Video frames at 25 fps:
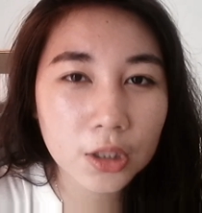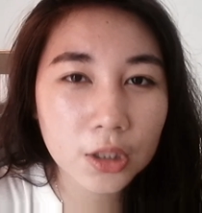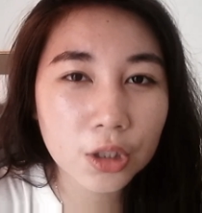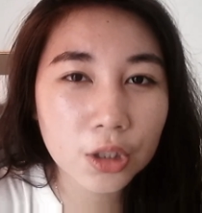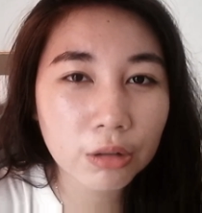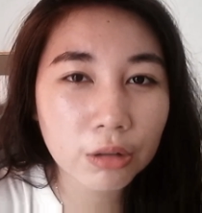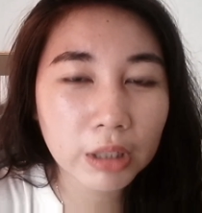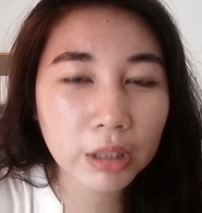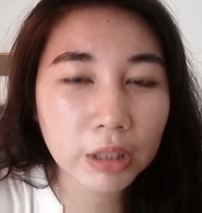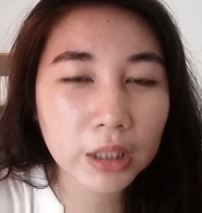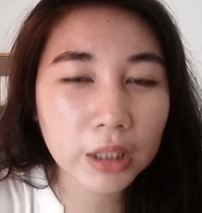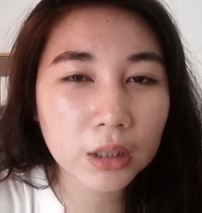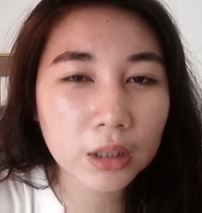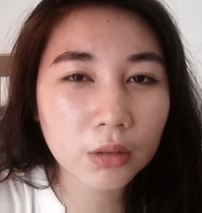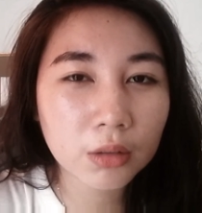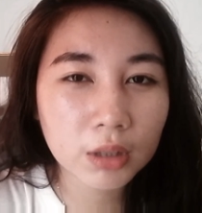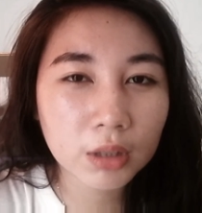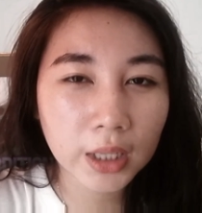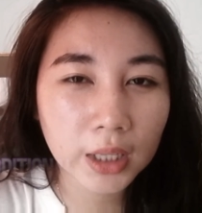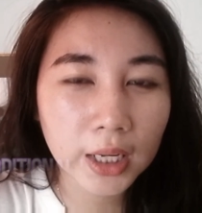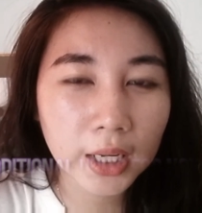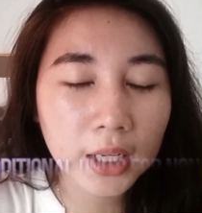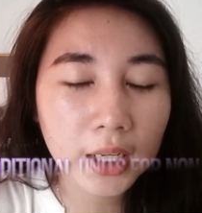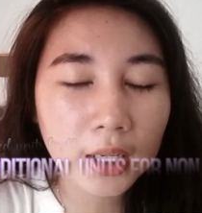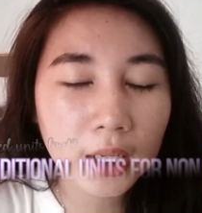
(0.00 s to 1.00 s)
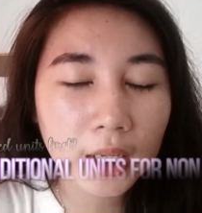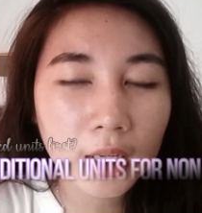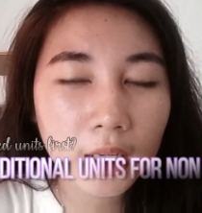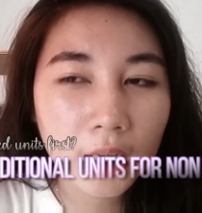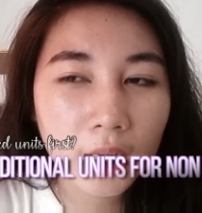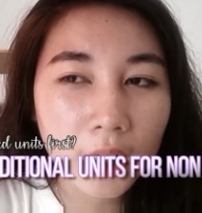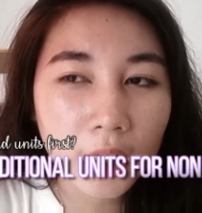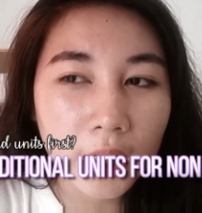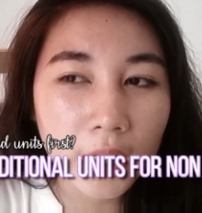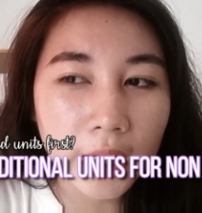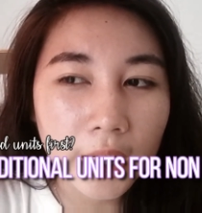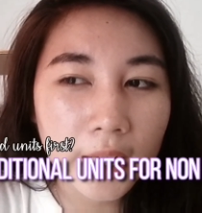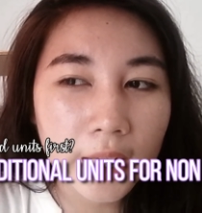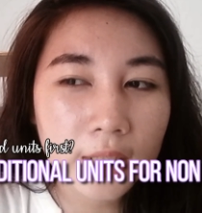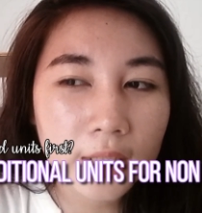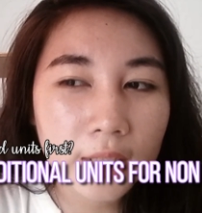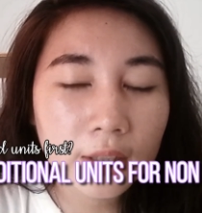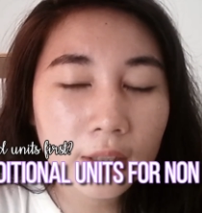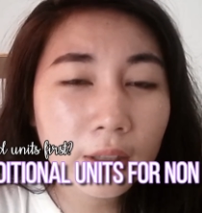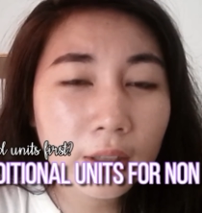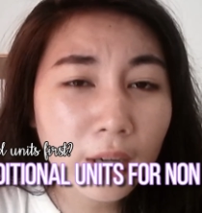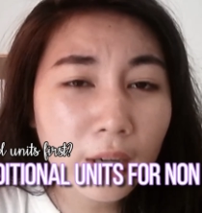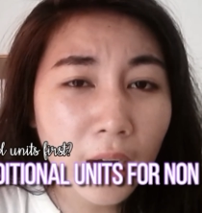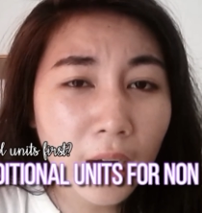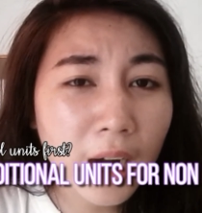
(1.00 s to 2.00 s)
that you need to take,
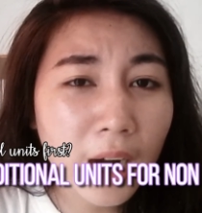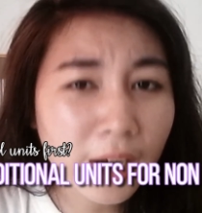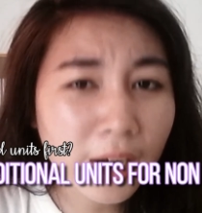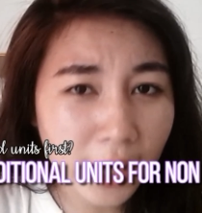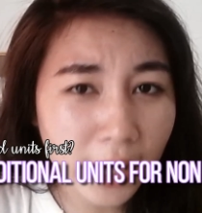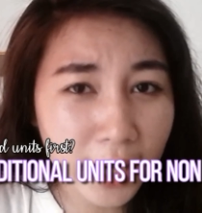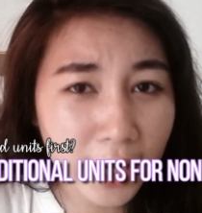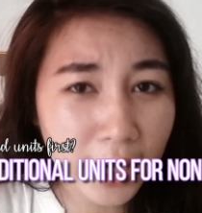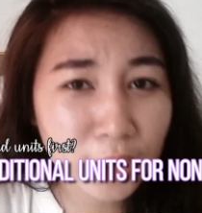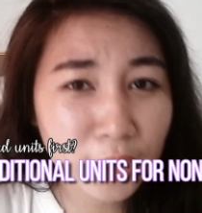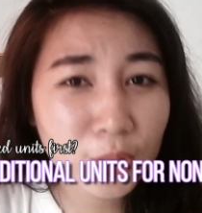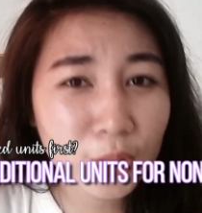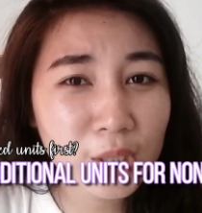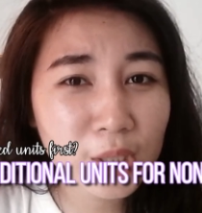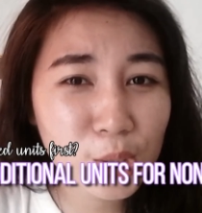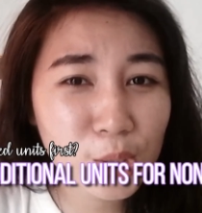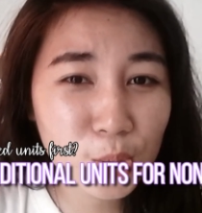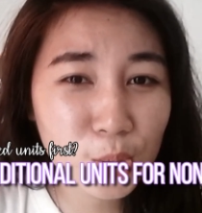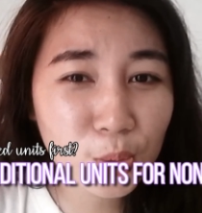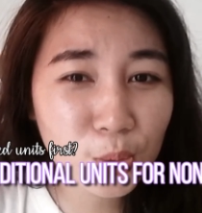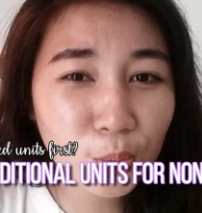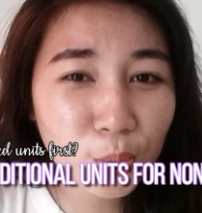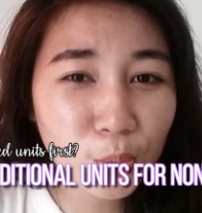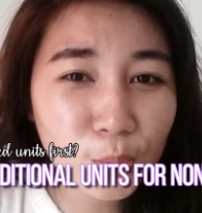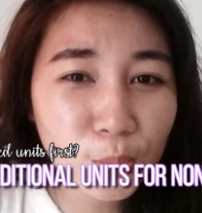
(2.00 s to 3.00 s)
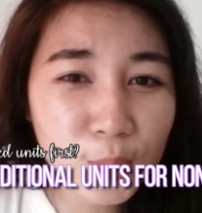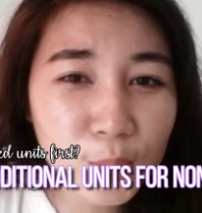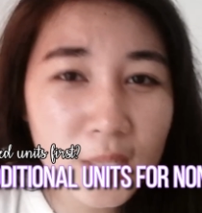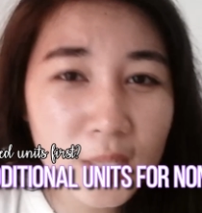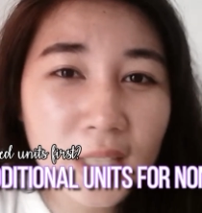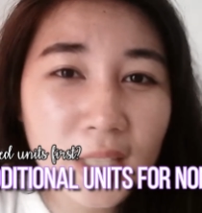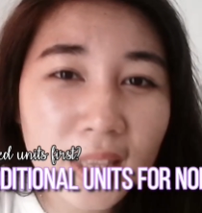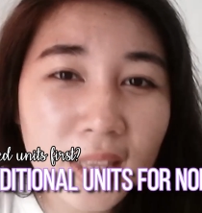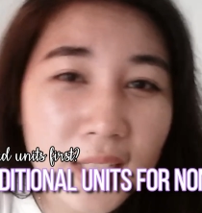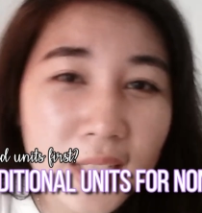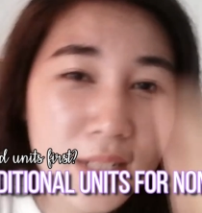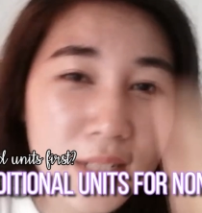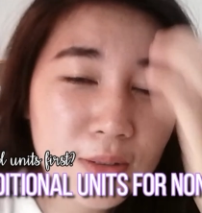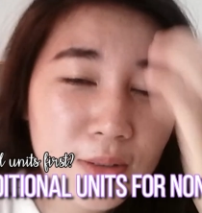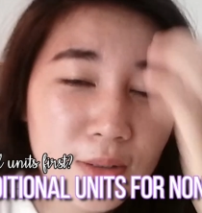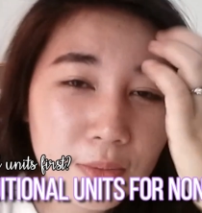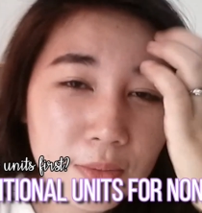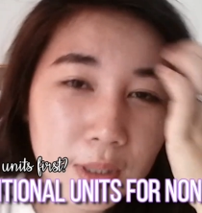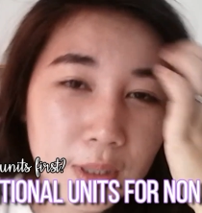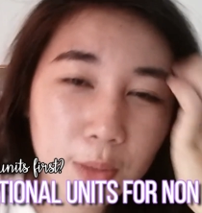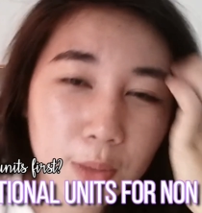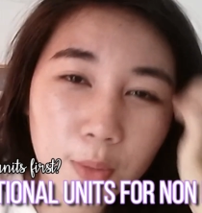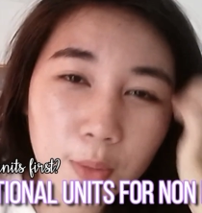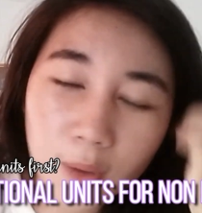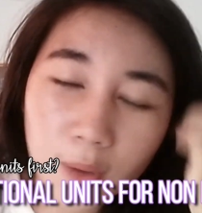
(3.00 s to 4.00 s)
and there are actually schools that doesn't
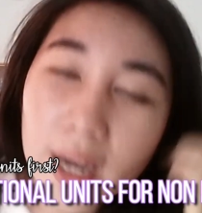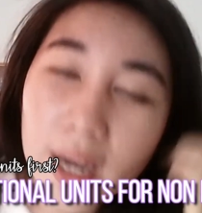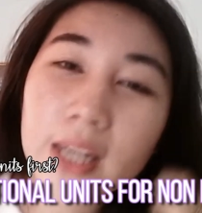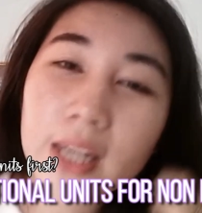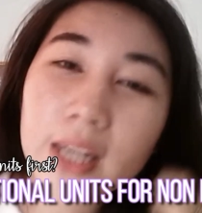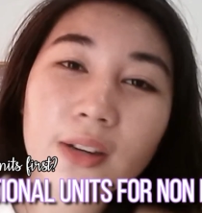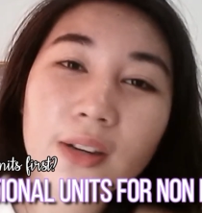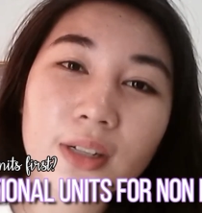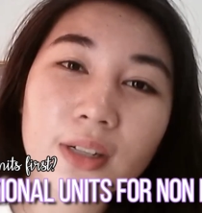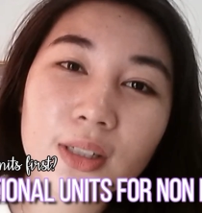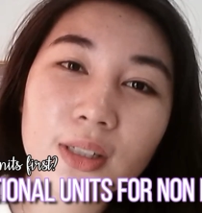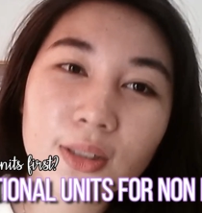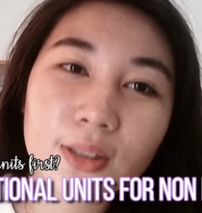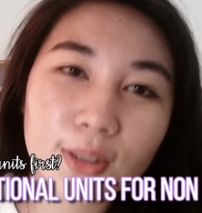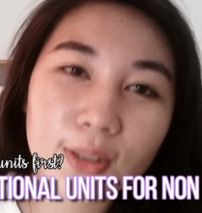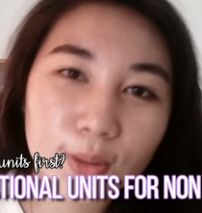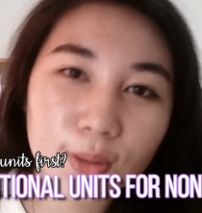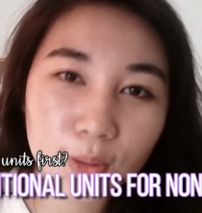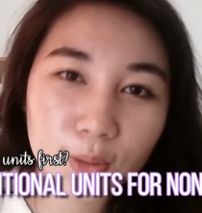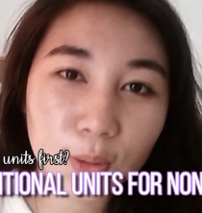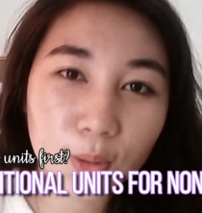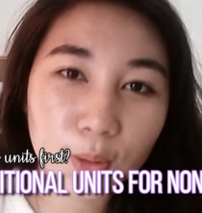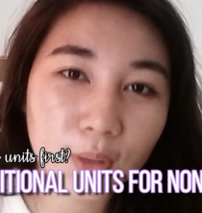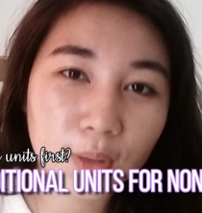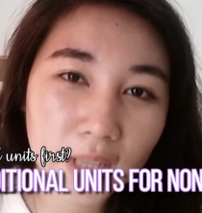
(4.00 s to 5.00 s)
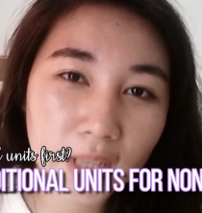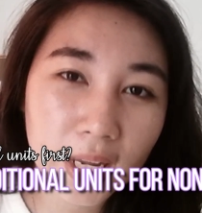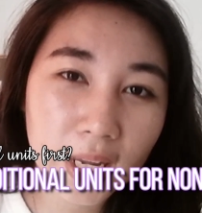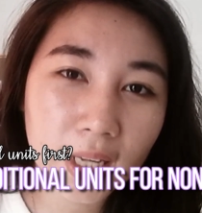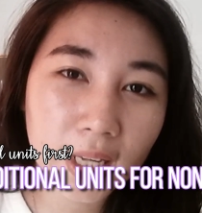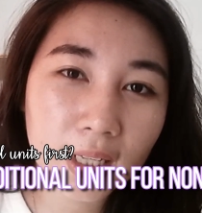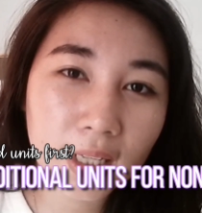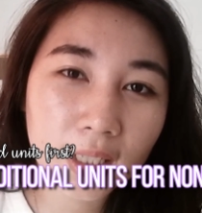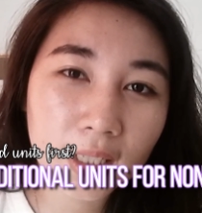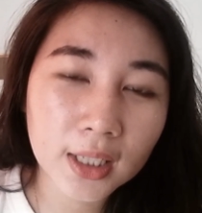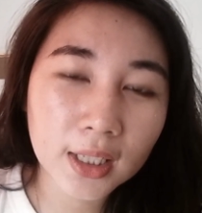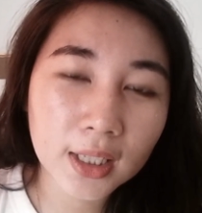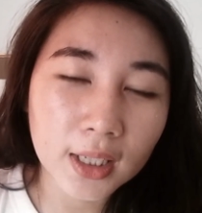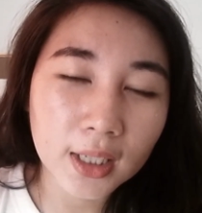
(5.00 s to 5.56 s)
require you to take